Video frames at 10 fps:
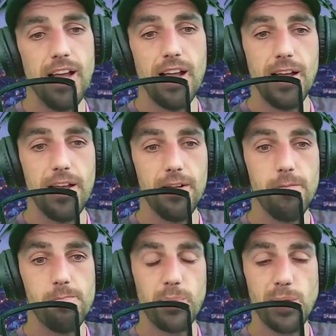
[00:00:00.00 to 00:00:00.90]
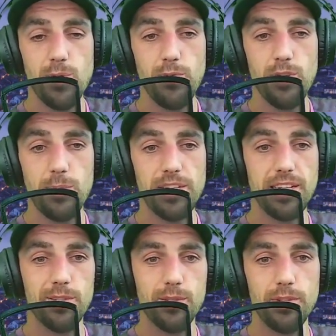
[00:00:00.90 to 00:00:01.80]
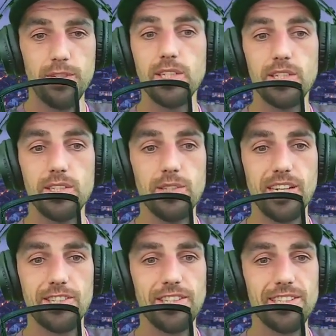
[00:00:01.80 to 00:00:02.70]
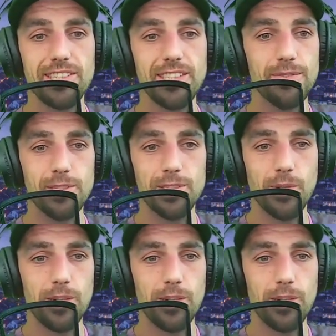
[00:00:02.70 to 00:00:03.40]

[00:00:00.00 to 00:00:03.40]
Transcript: Um, hopefully, I might get over to you soon, actually, Stephen, as well.